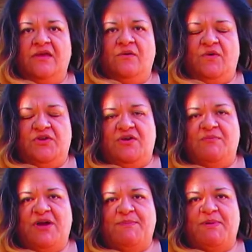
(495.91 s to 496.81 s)
when you're in
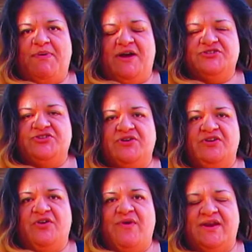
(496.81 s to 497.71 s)
proper posture
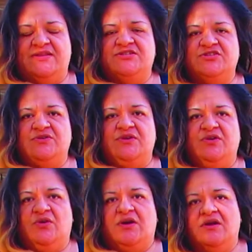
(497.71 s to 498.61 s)
and you're ready to do
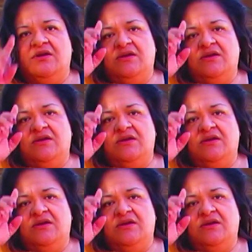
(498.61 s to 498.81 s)
your